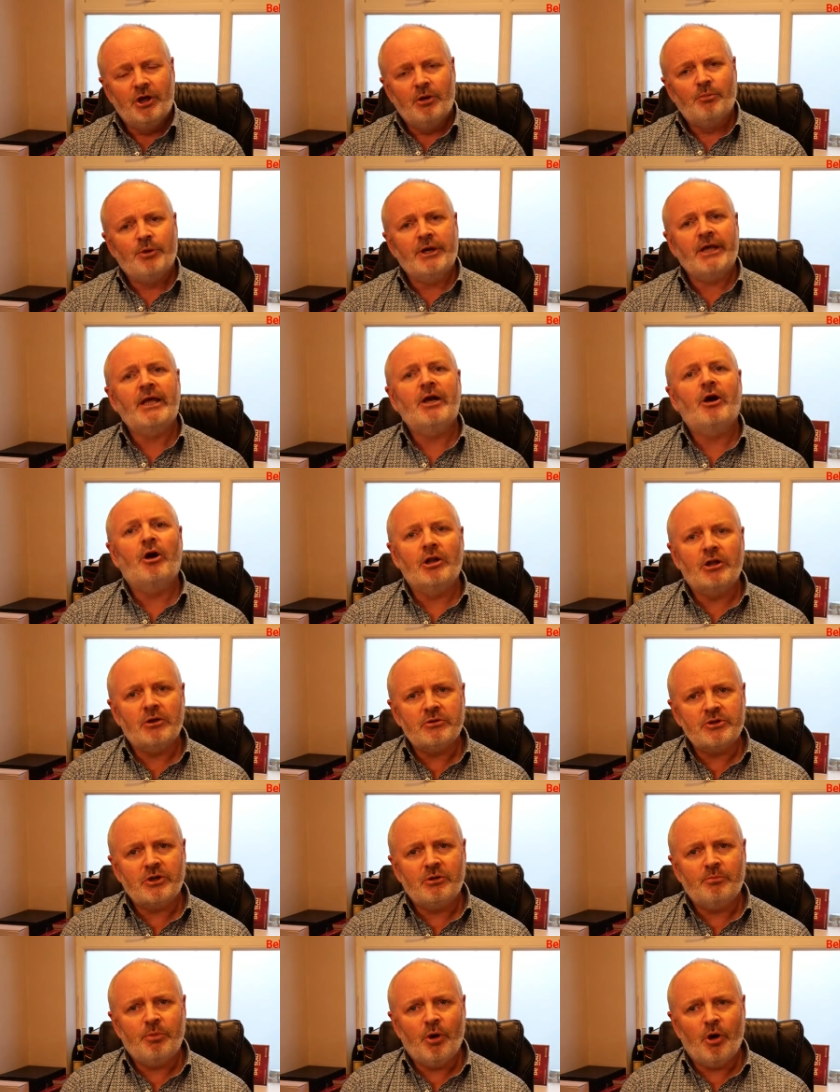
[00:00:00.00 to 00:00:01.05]
bringing all
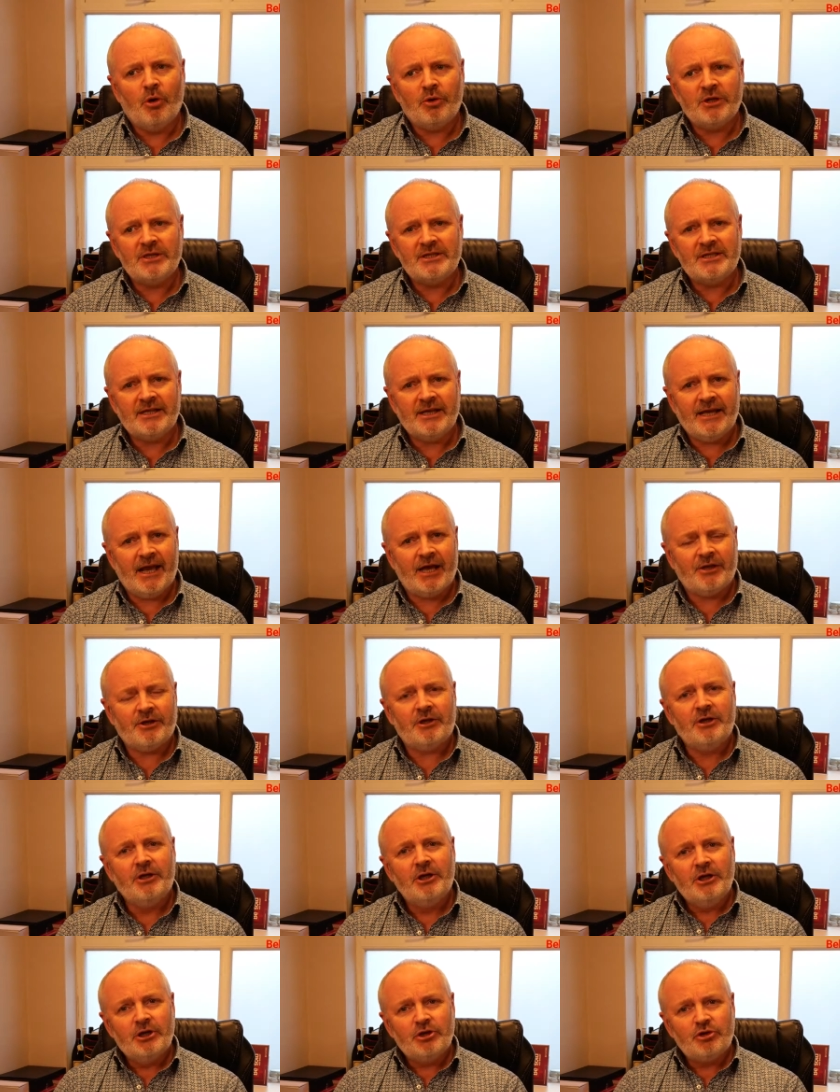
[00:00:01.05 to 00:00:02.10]
those components
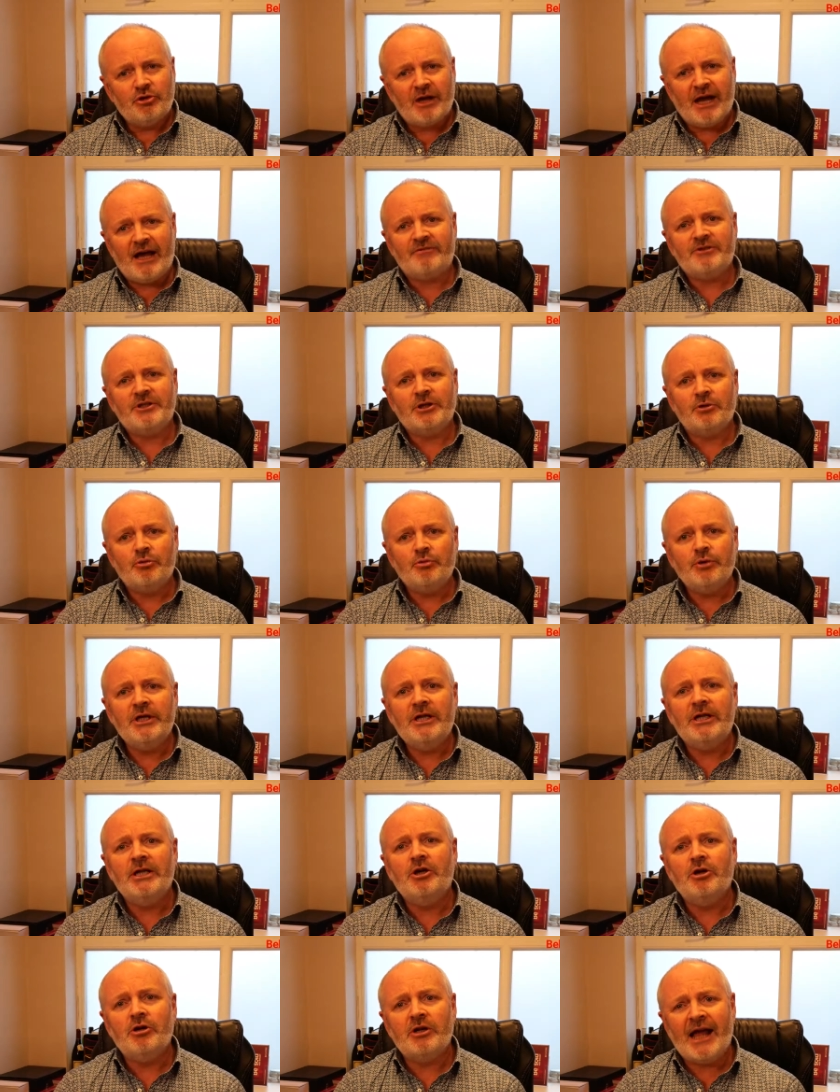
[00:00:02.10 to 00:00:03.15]
together, drafting a
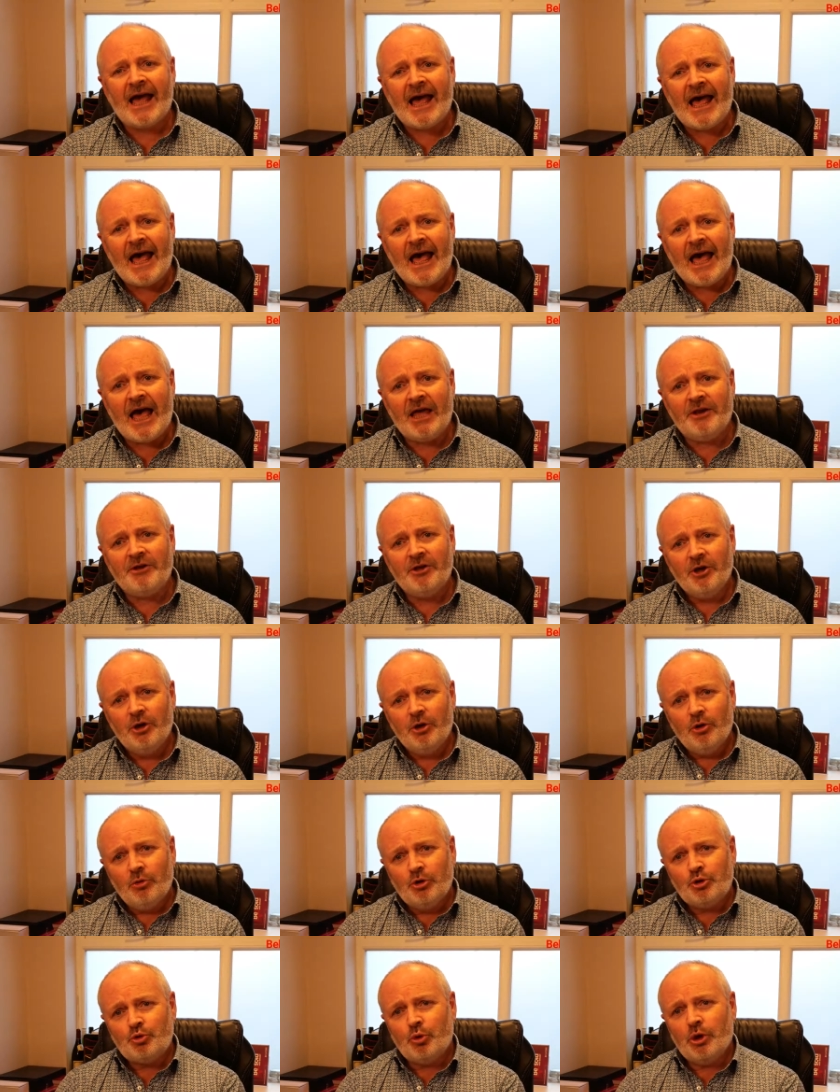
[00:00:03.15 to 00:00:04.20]
really good ad,
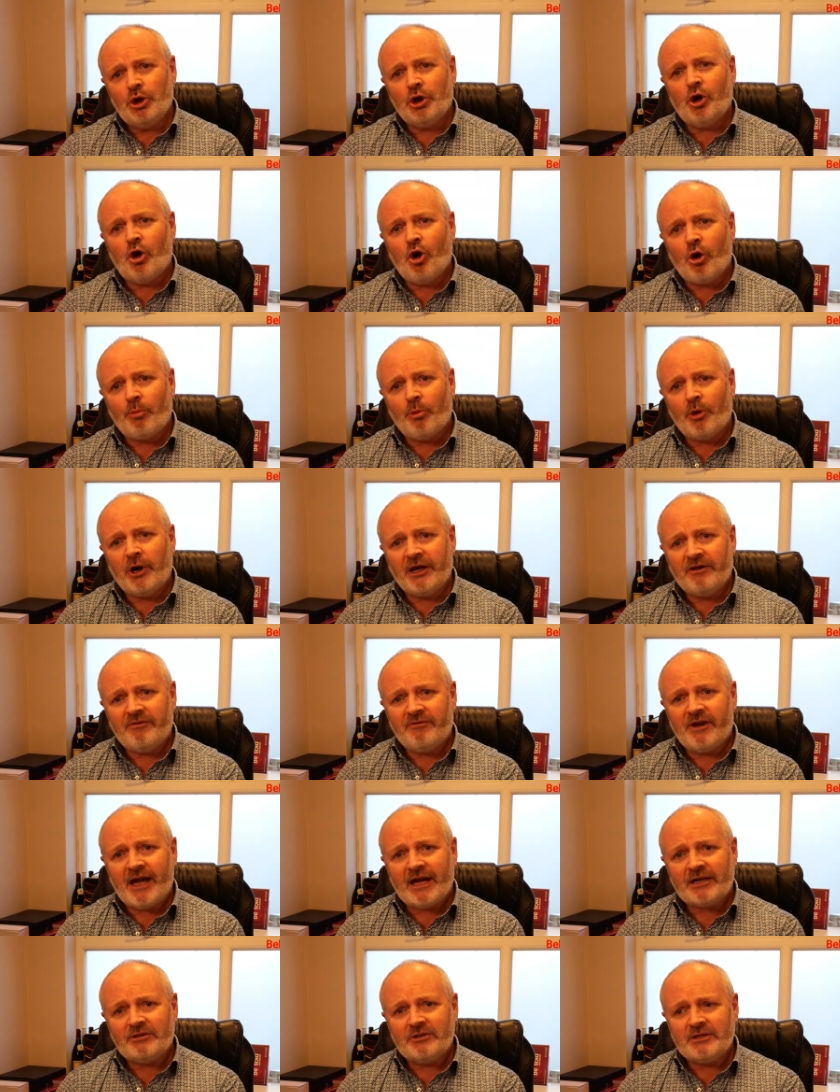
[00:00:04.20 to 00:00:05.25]
which will incorporate
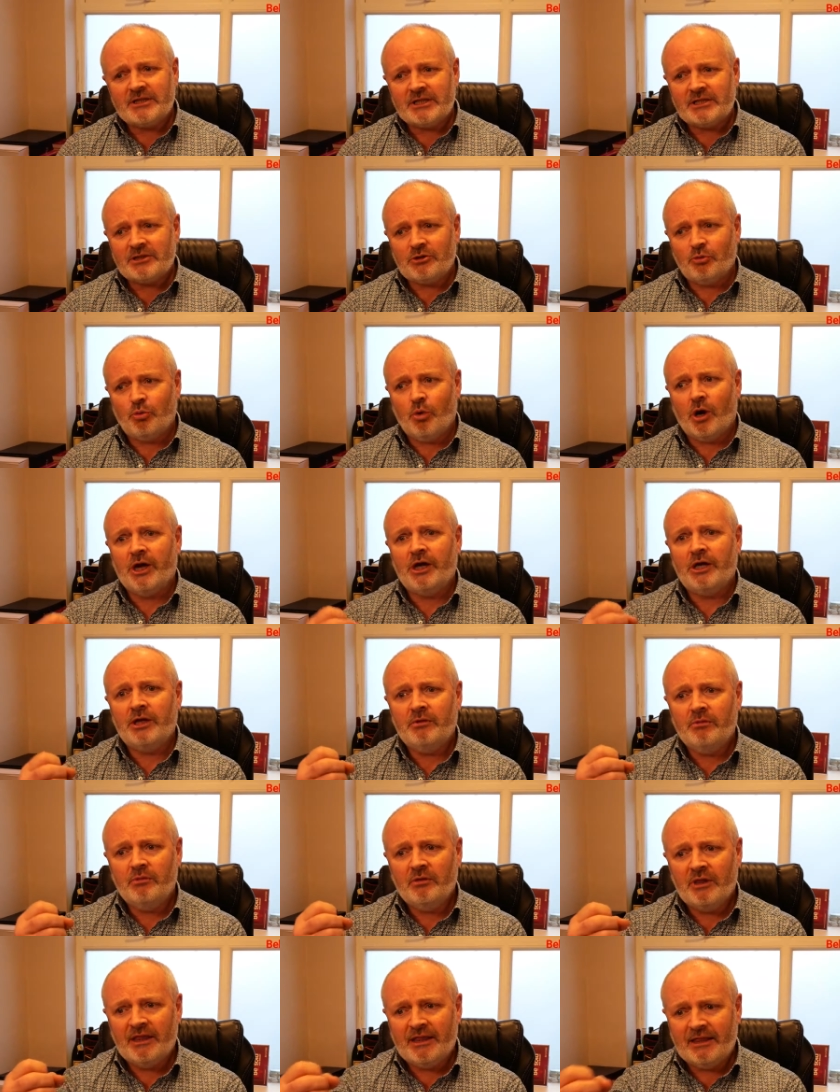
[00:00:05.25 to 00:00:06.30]
factors as to why
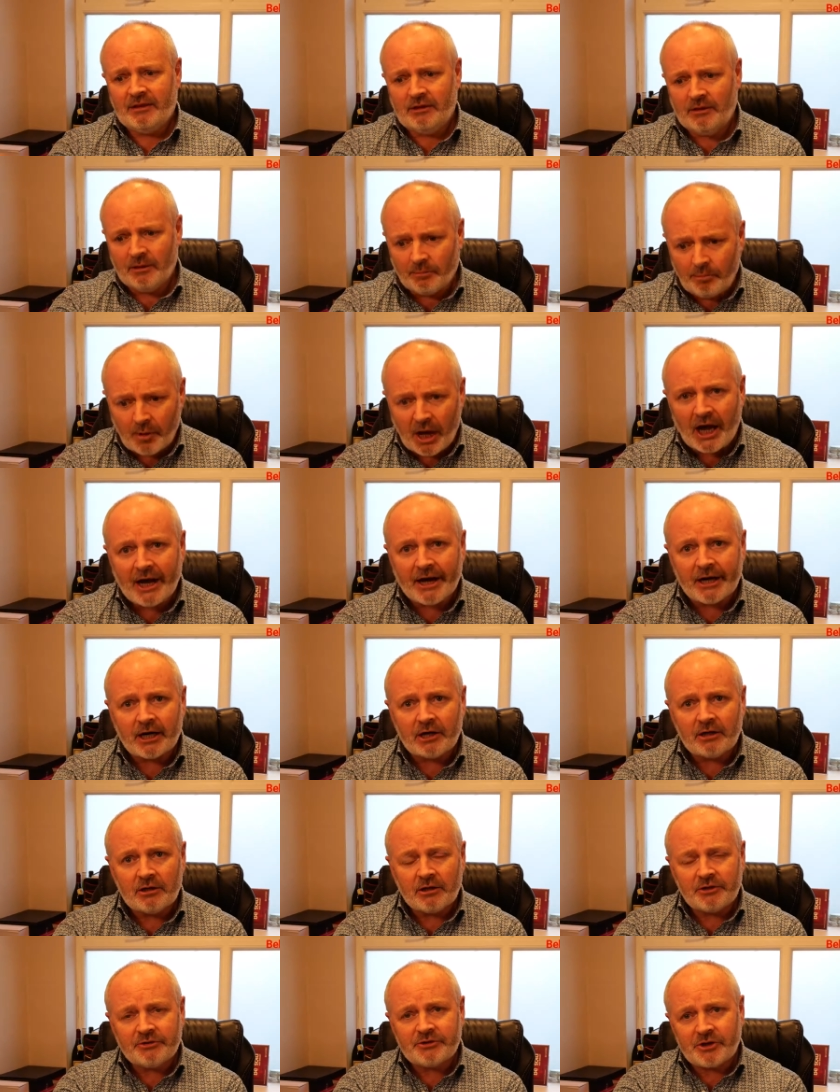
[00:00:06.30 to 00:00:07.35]

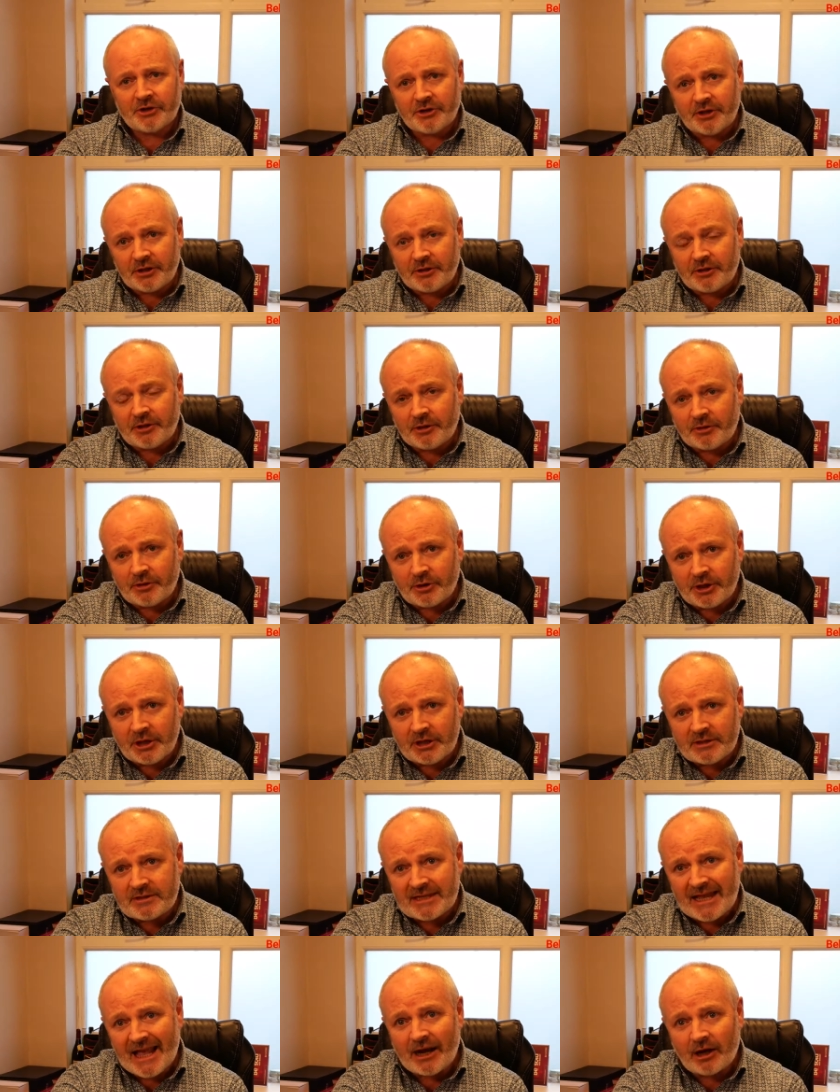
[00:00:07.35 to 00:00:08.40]
the
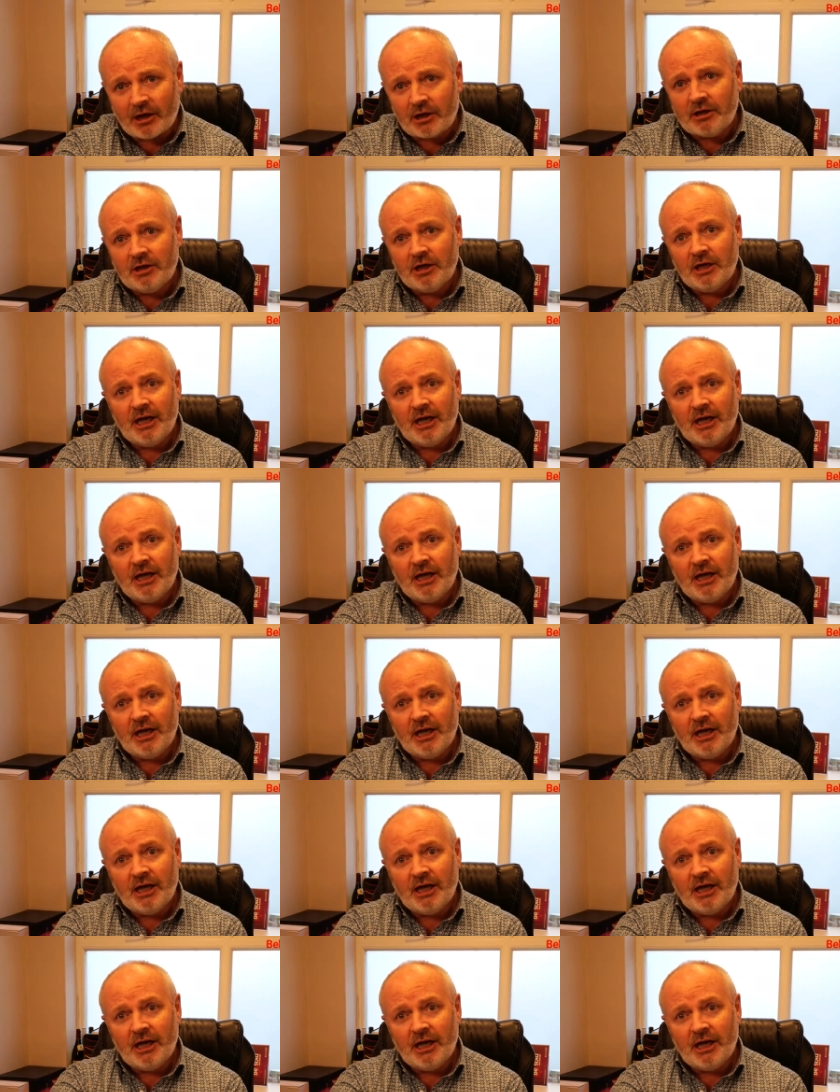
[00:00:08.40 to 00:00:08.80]
seller